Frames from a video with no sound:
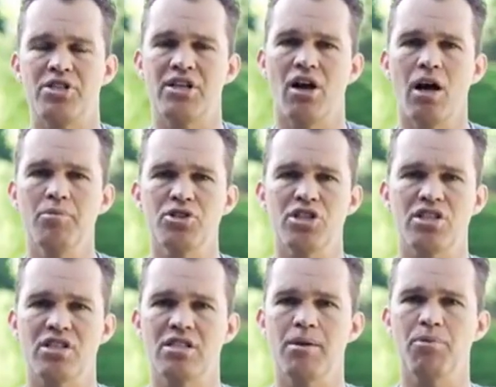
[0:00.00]
The arms are
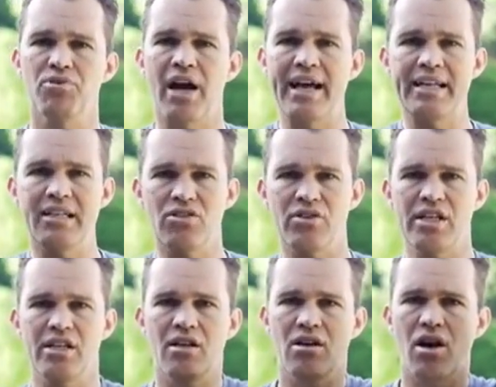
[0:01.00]
just a simple
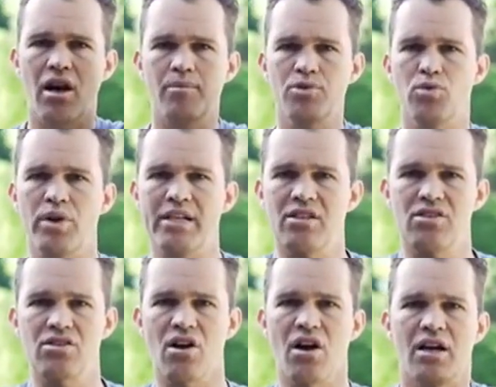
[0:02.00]
90-degree arm swing to
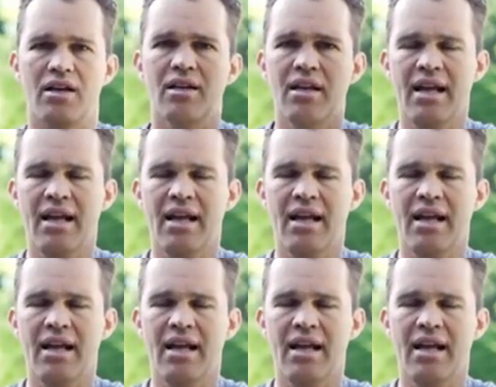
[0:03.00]
start.